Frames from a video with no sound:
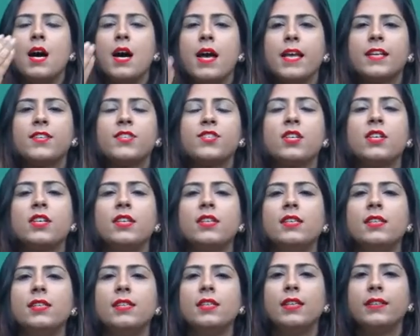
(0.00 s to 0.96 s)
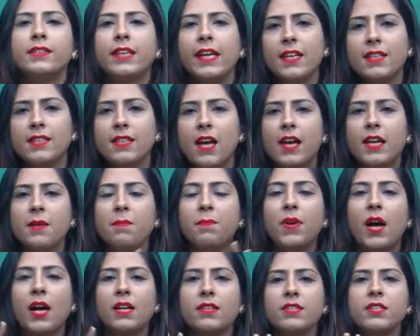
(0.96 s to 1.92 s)
external things are
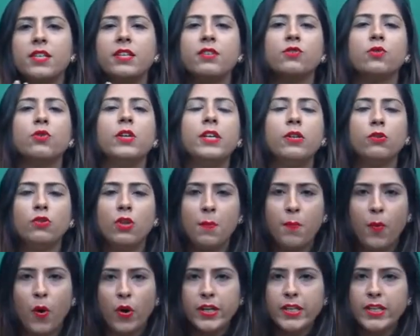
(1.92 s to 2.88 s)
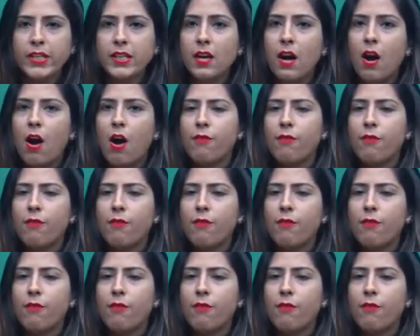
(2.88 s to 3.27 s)
implanted into the body